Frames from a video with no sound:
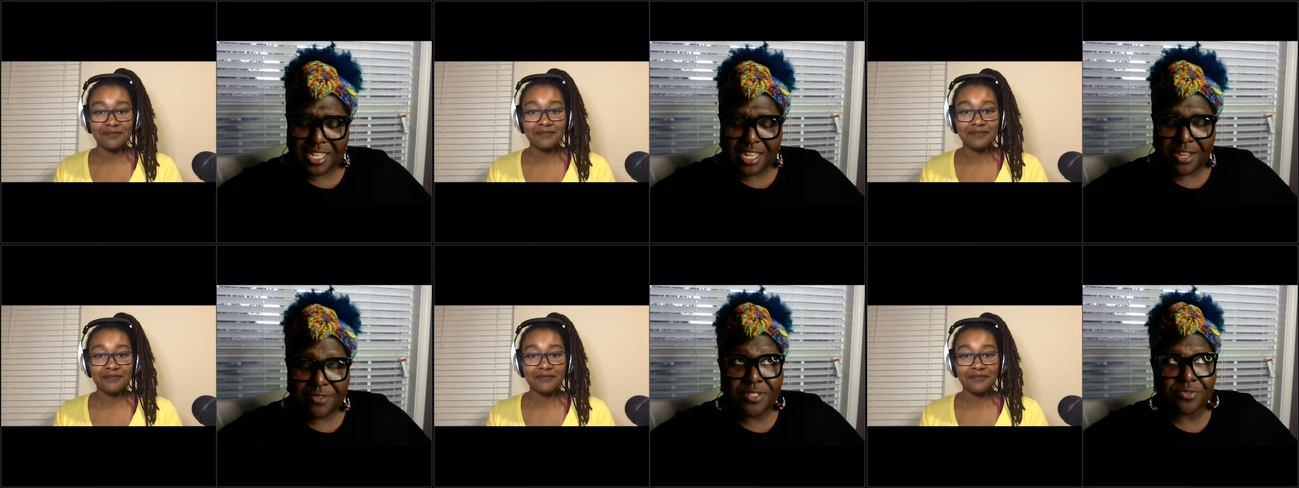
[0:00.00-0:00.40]

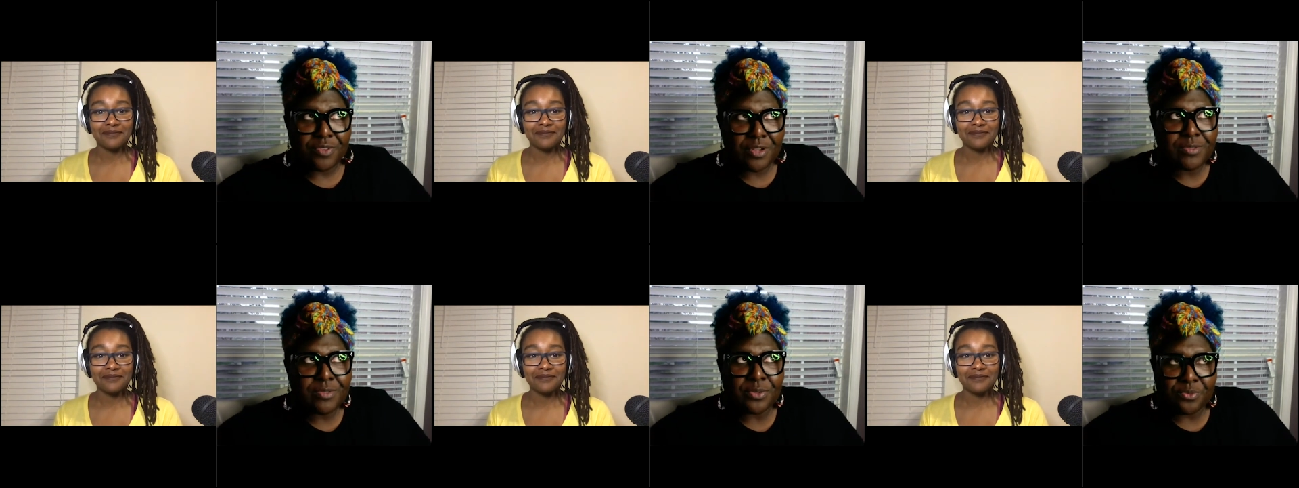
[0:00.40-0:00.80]
Speaker 1: It
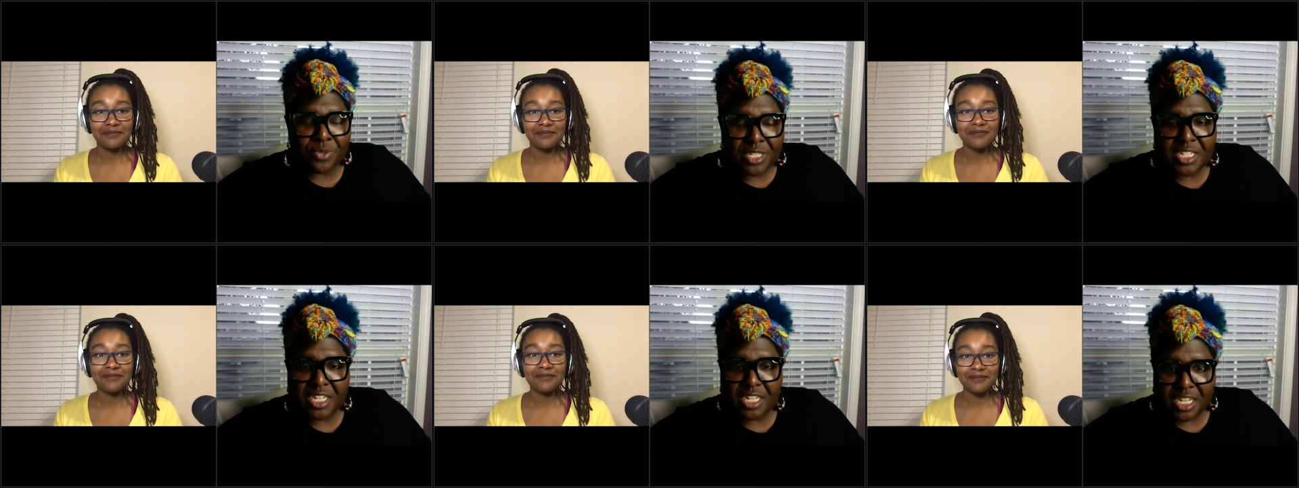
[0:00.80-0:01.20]
was in
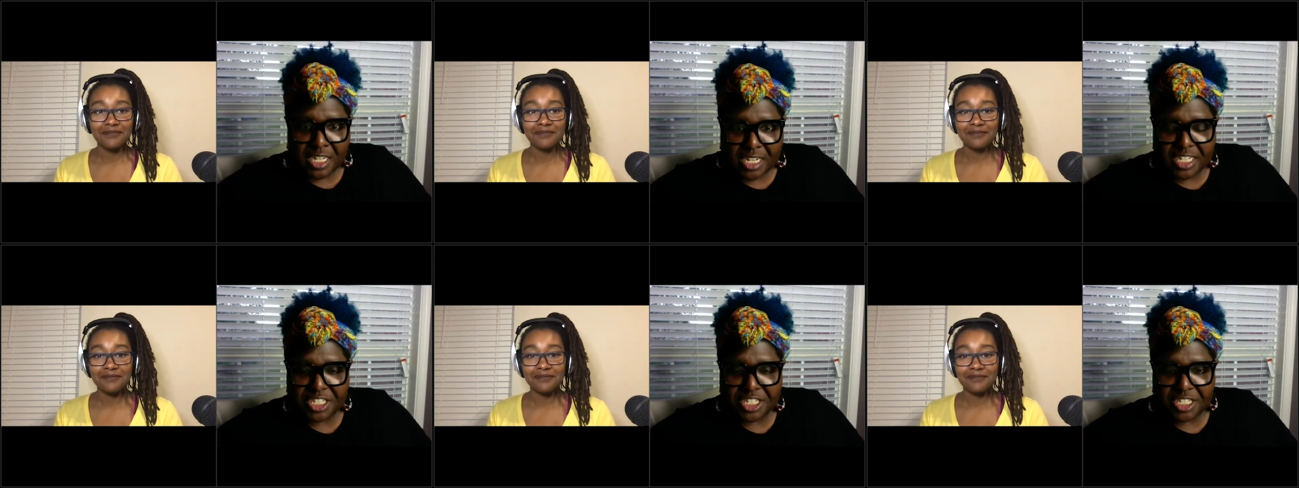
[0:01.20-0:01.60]
really good
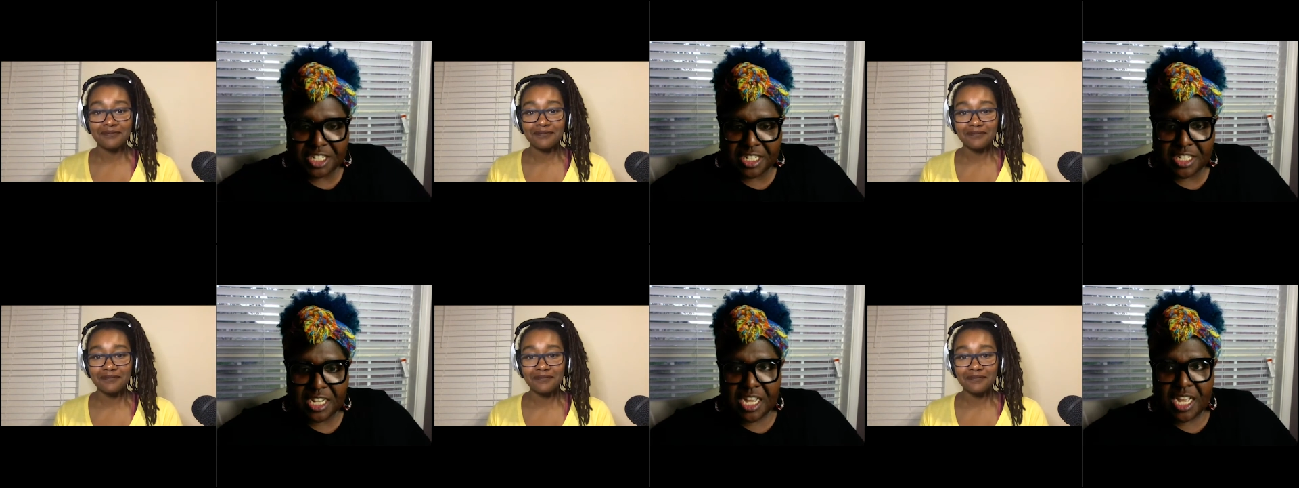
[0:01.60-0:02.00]

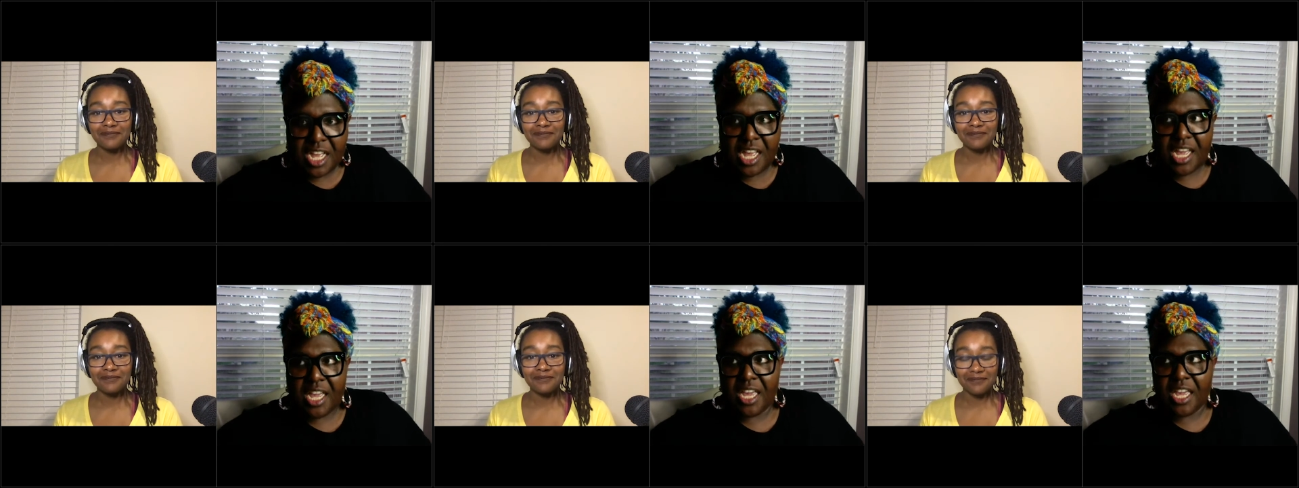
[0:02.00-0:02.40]
condition,
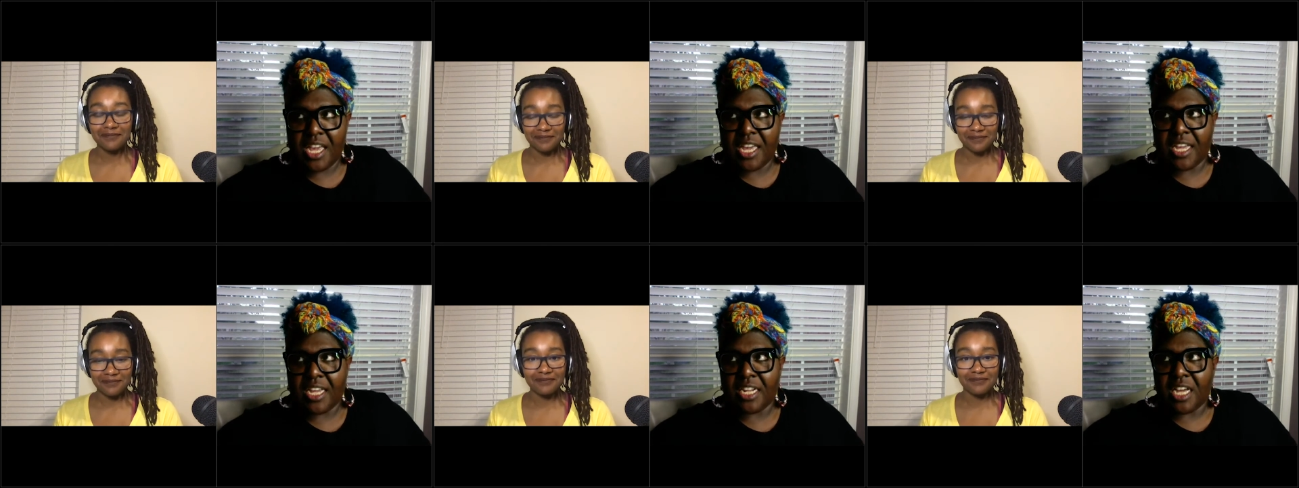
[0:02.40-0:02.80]

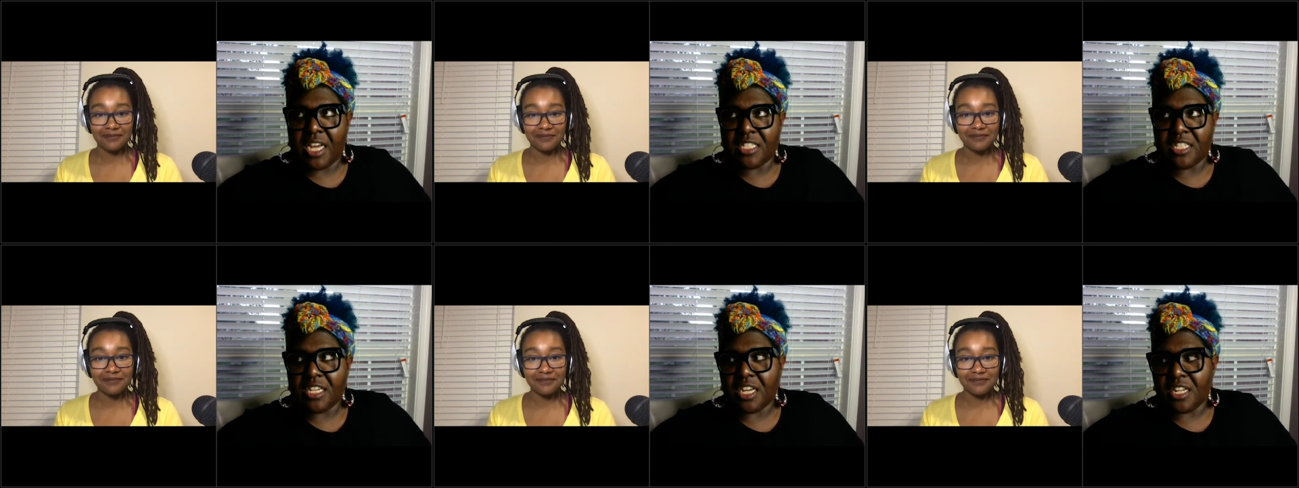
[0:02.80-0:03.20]
and I
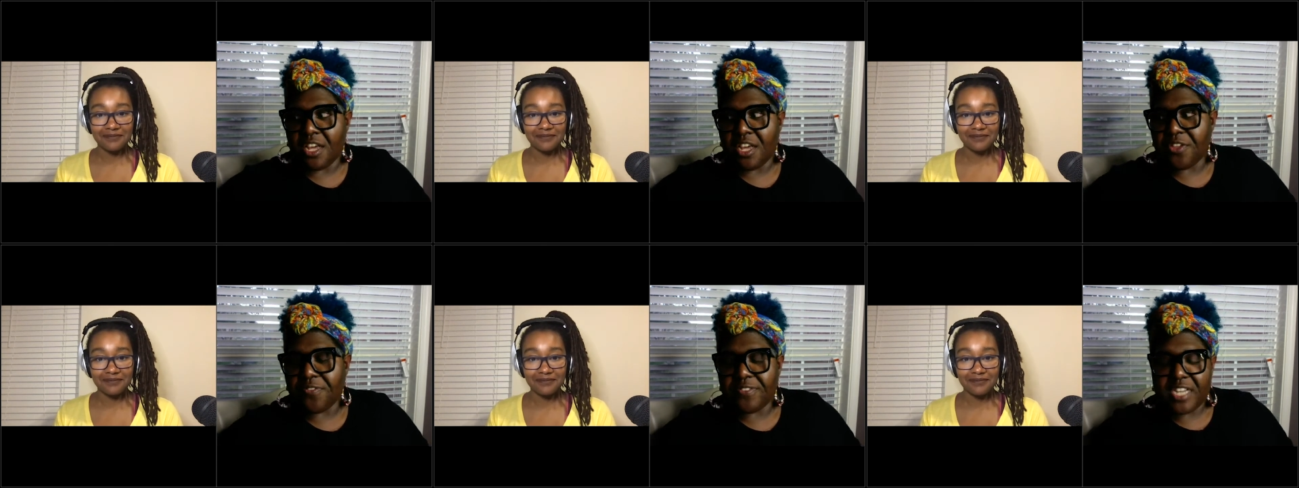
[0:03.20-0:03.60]
took
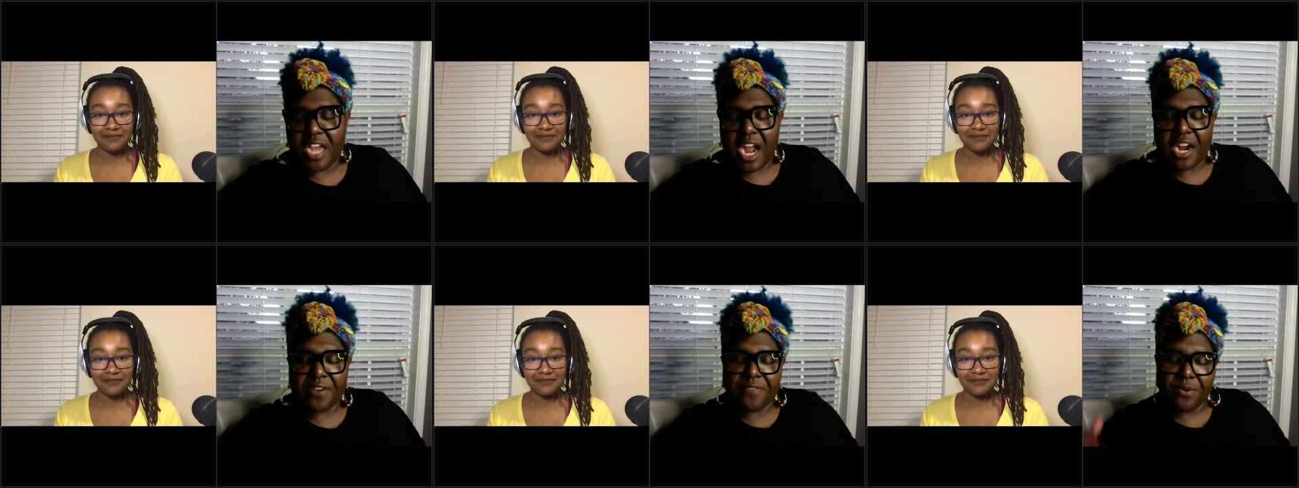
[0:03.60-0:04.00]
another
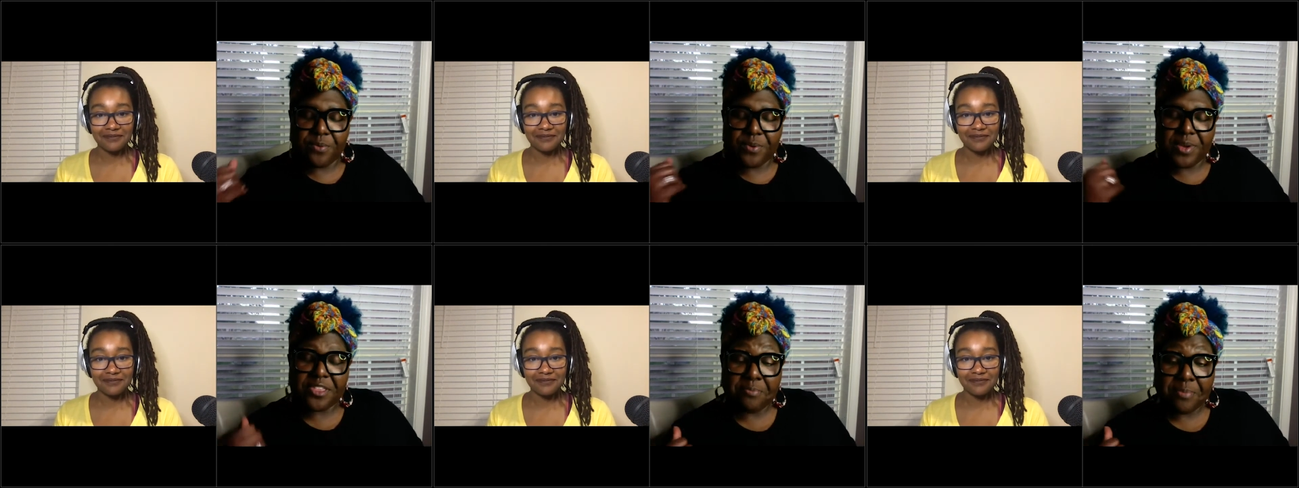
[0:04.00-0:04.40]
photographer
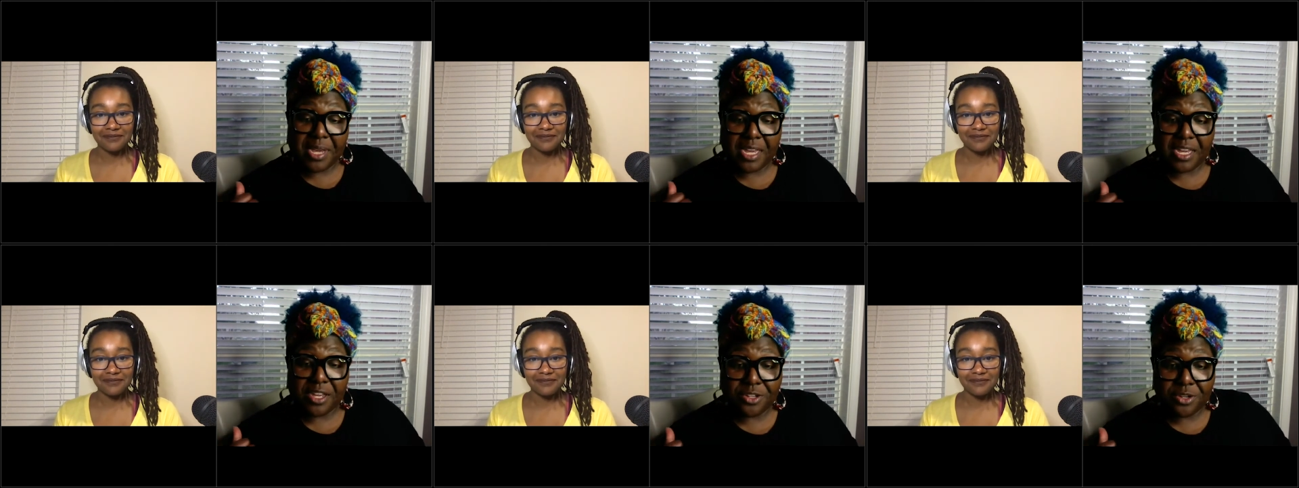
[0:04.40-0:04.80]
with
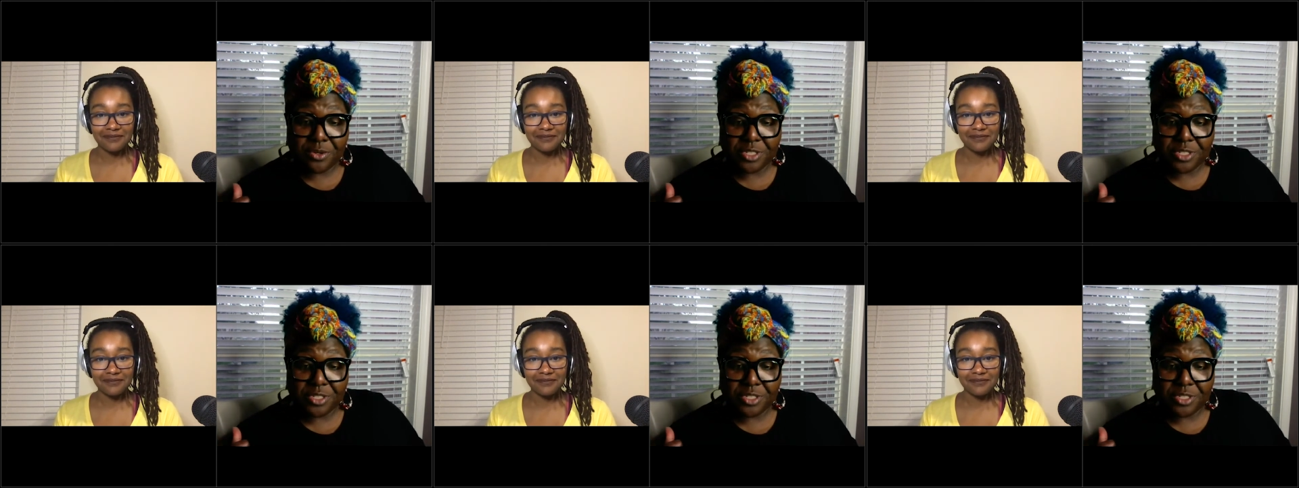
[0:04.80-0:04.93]
me.